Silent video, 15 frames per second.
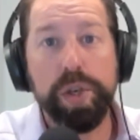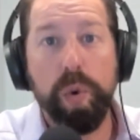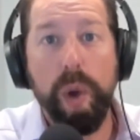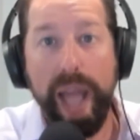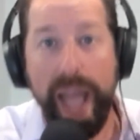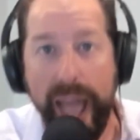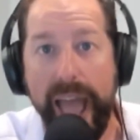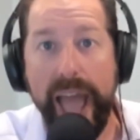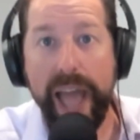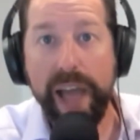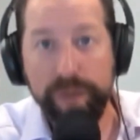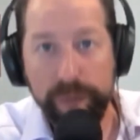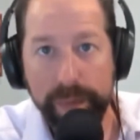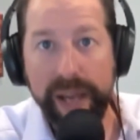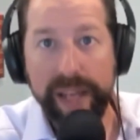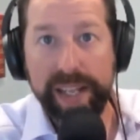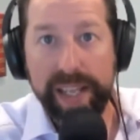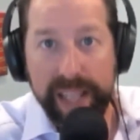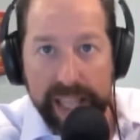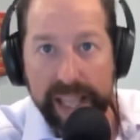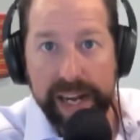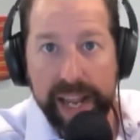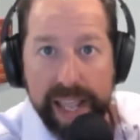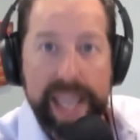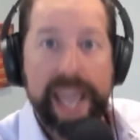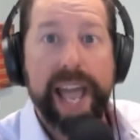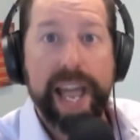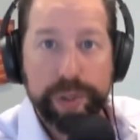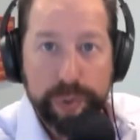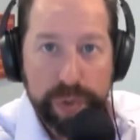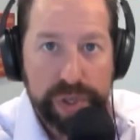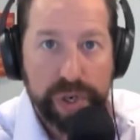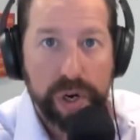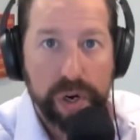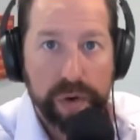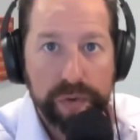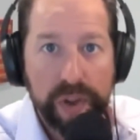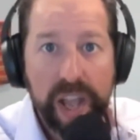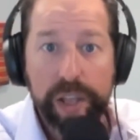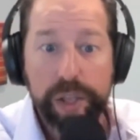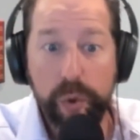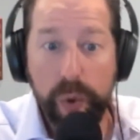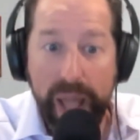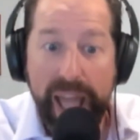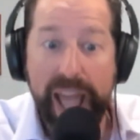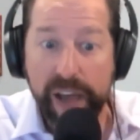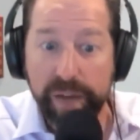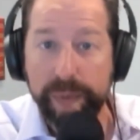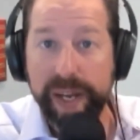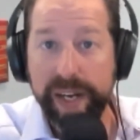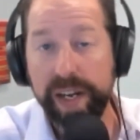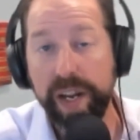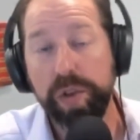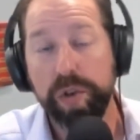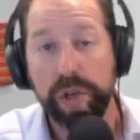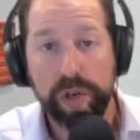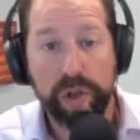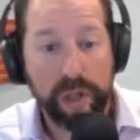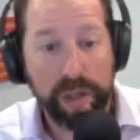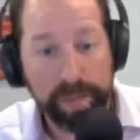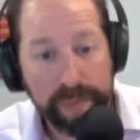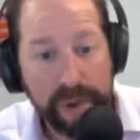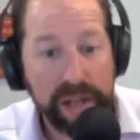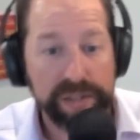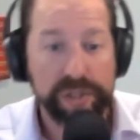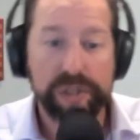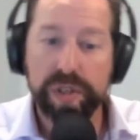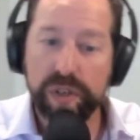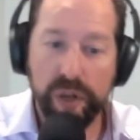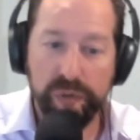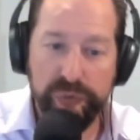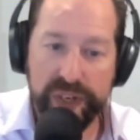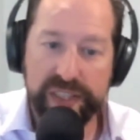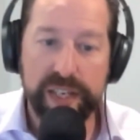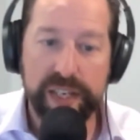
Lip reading: you have money in a cash reserve. You have money. Now, you could call them bonds. You could call it fixed